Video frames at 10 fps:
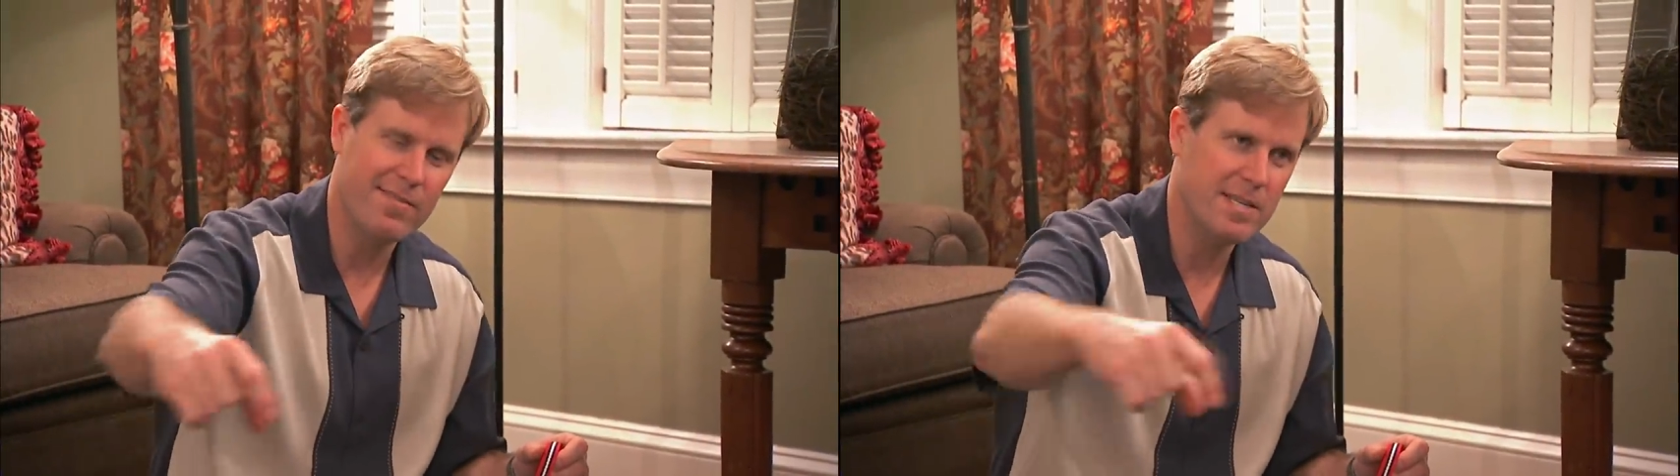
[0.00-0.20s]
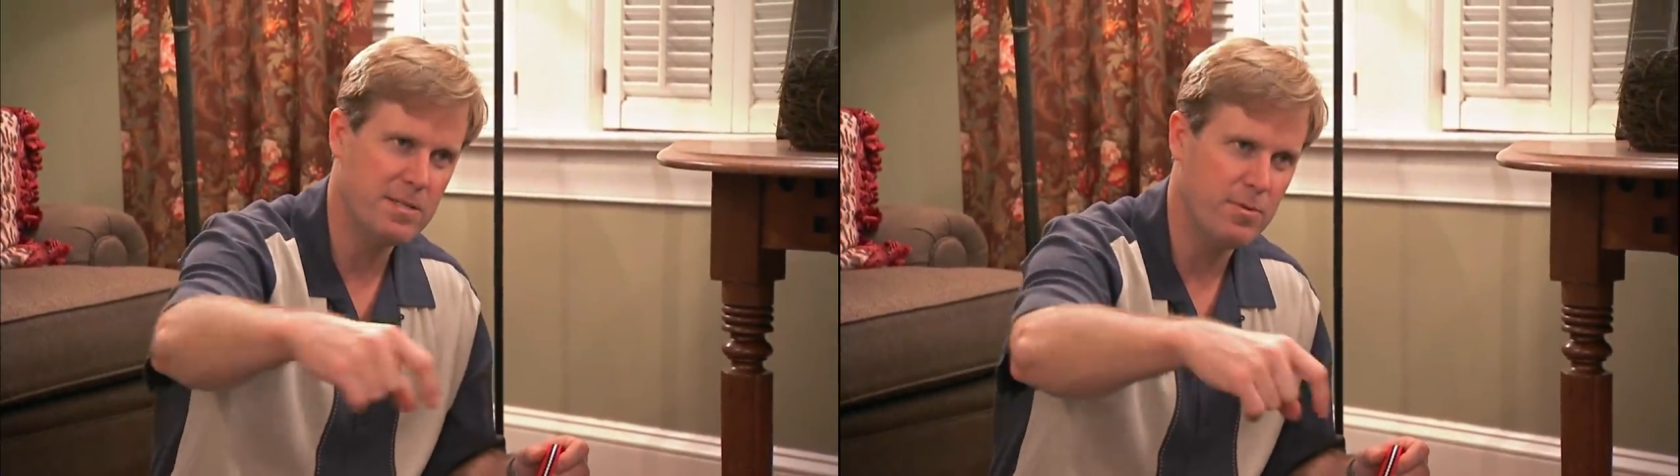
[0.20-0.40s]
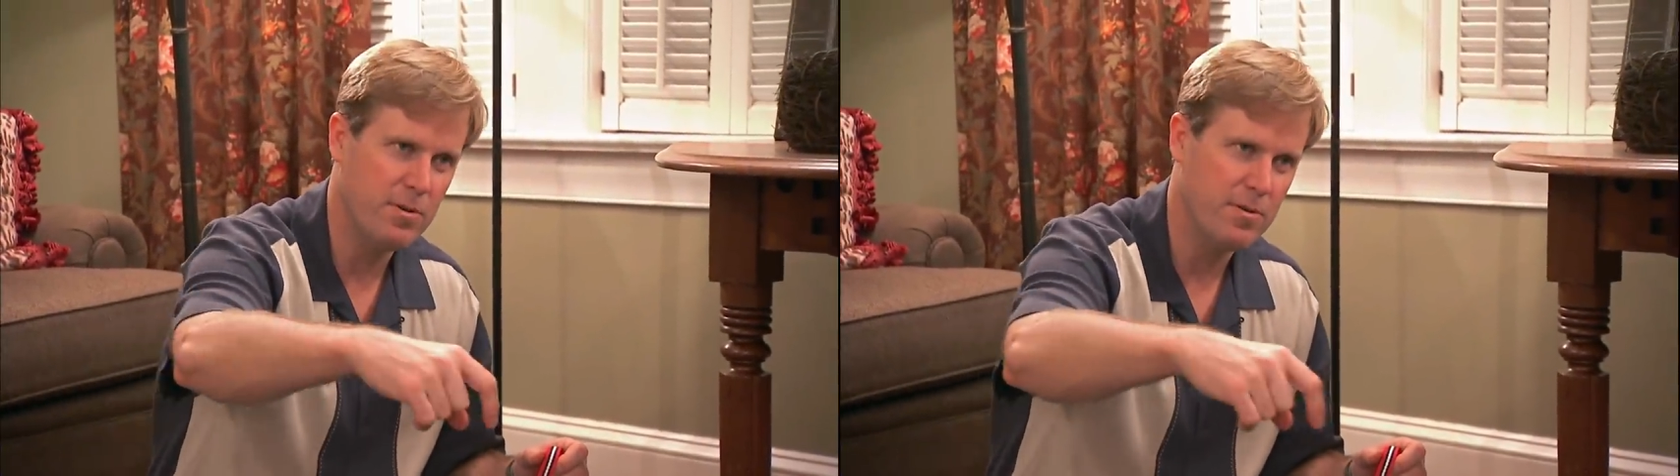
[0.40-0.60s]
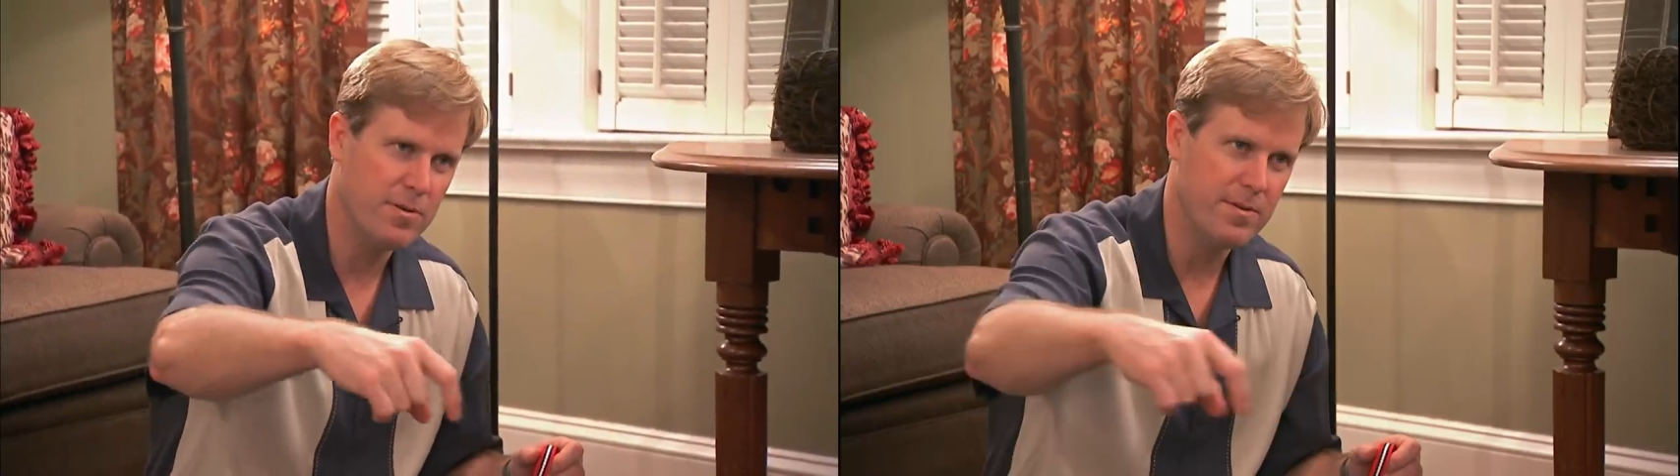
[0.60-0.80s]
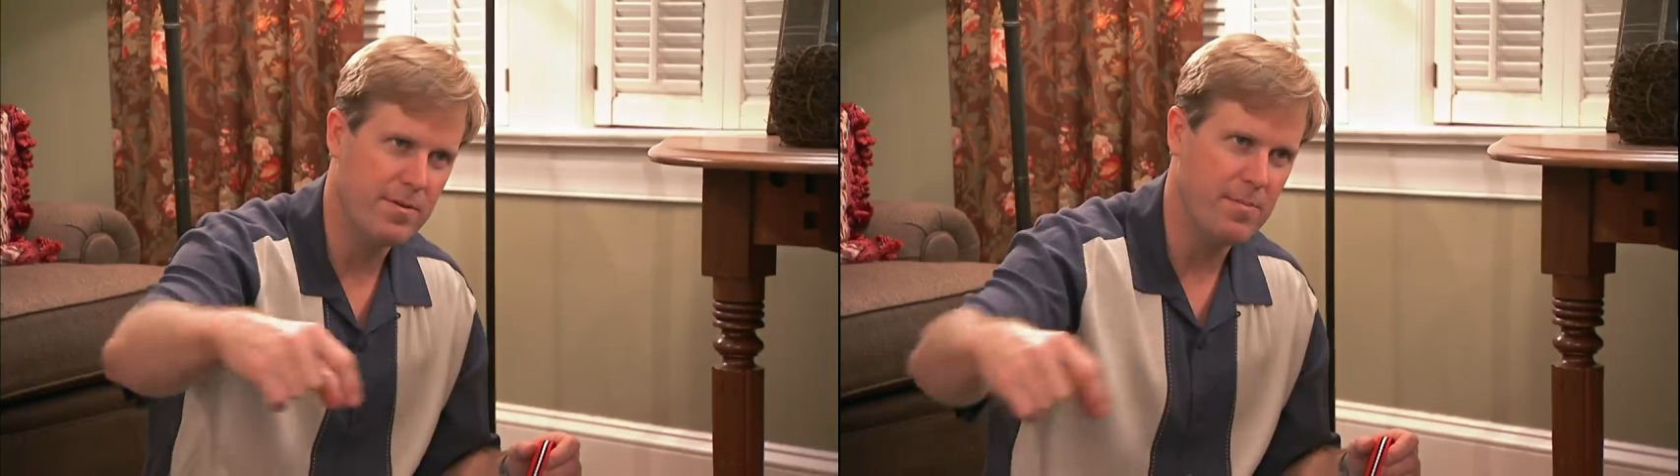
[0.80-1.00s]

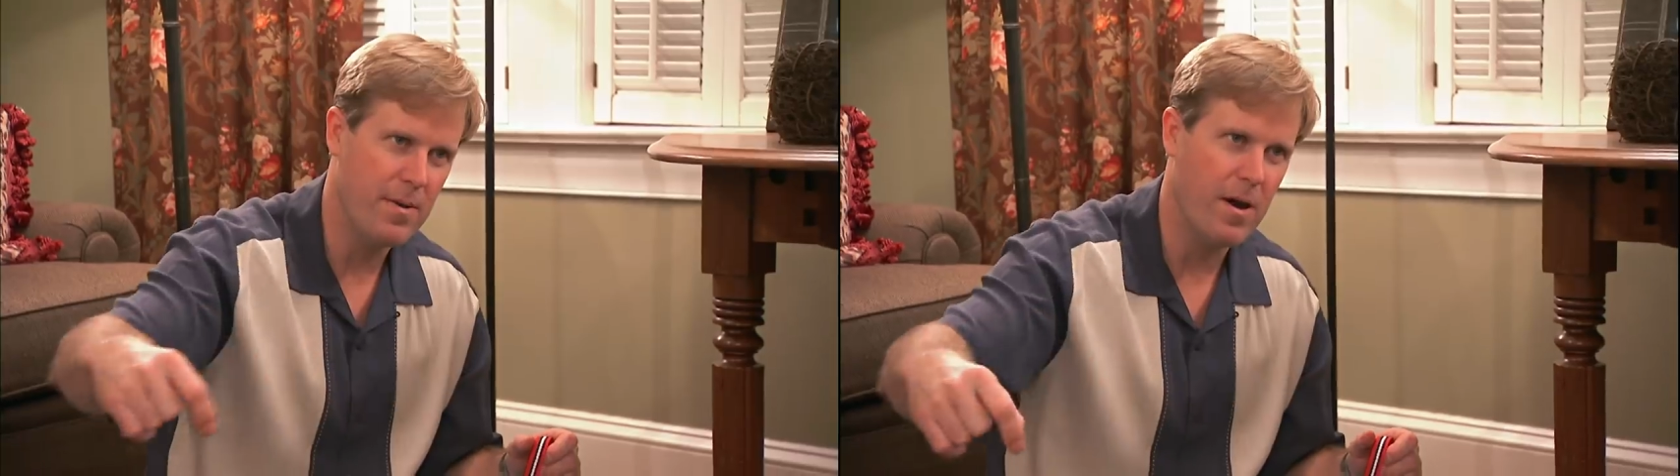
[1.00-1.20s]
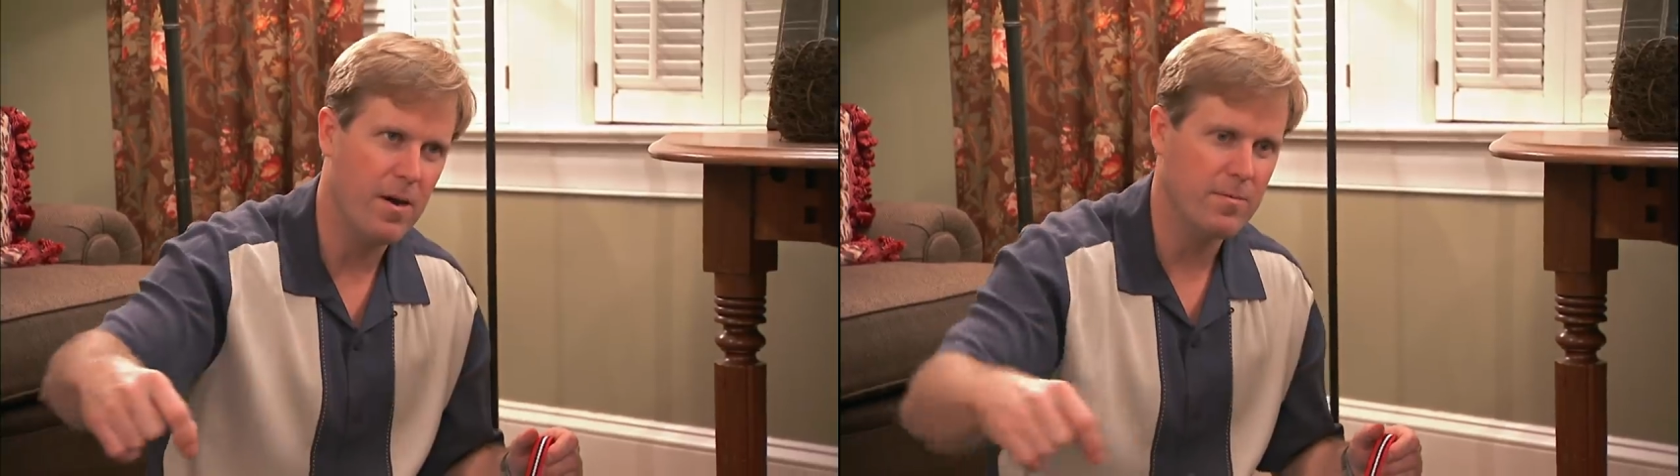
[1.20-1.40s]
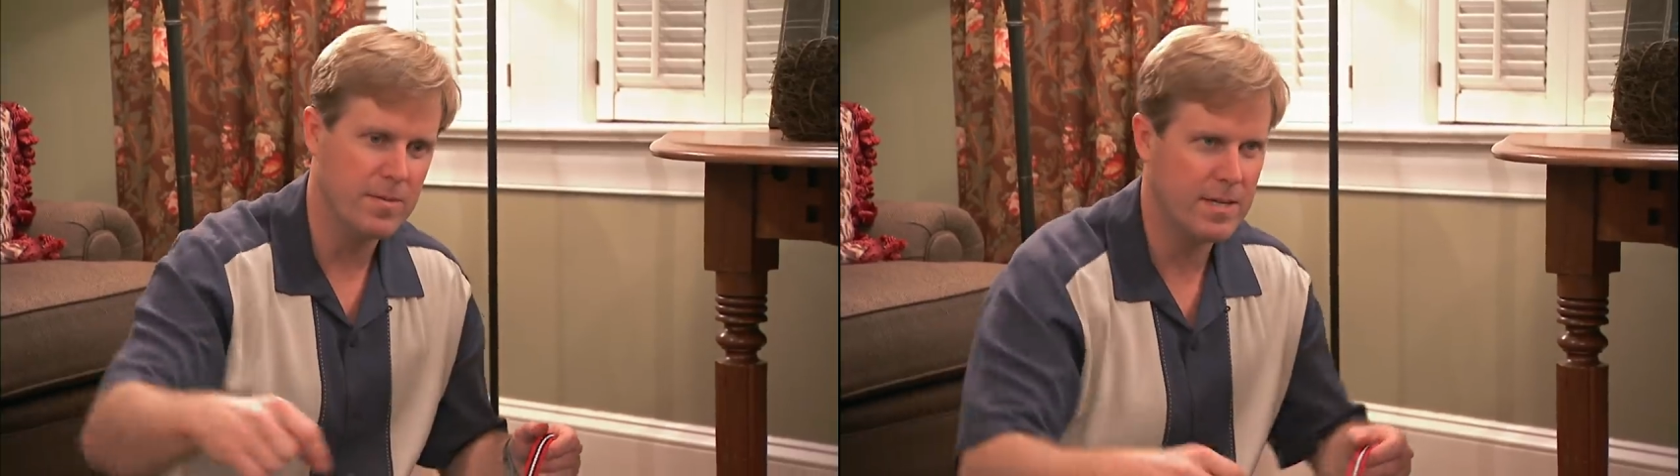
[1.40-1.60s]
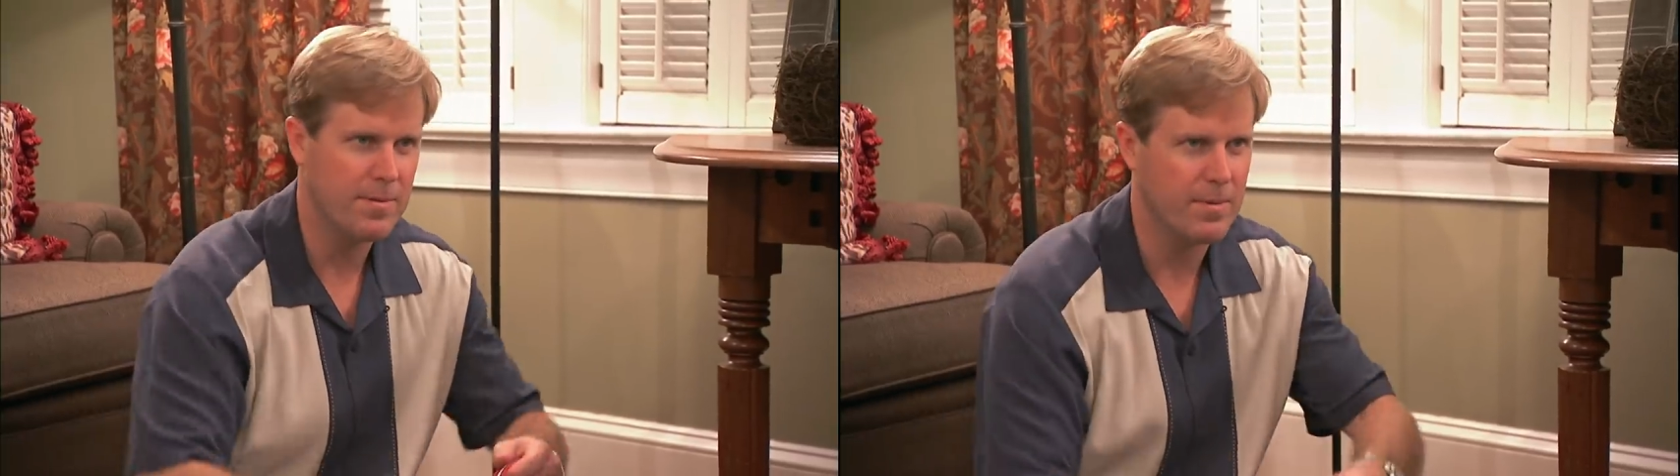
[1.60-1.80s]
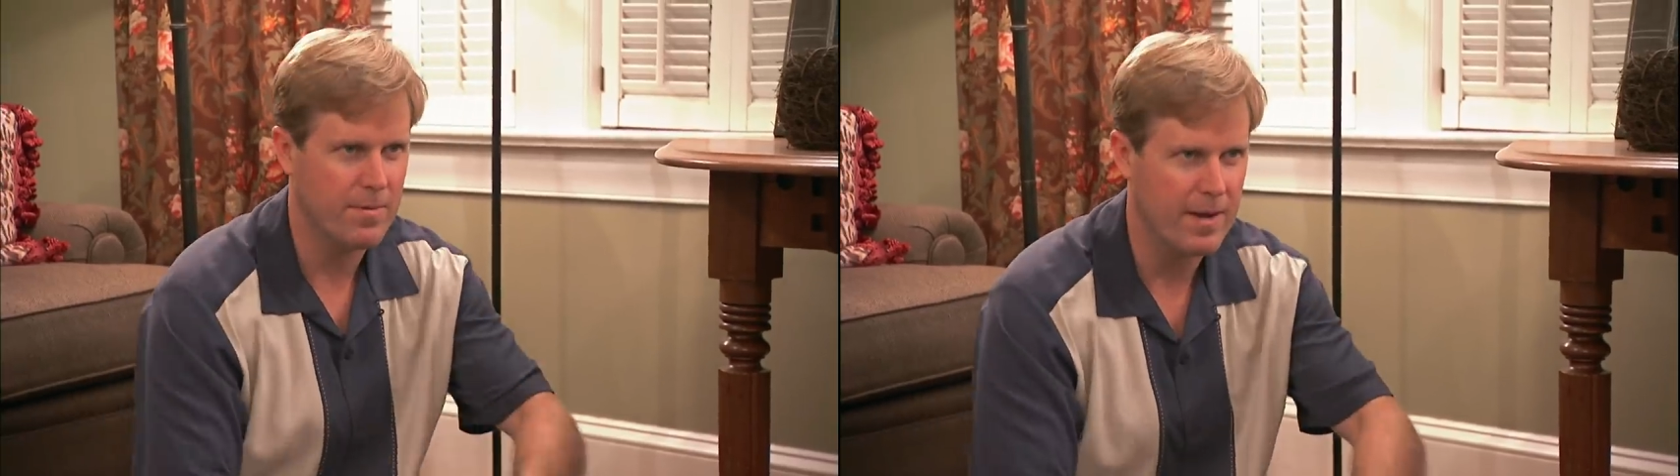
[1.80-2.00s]
visible the way my arm was coming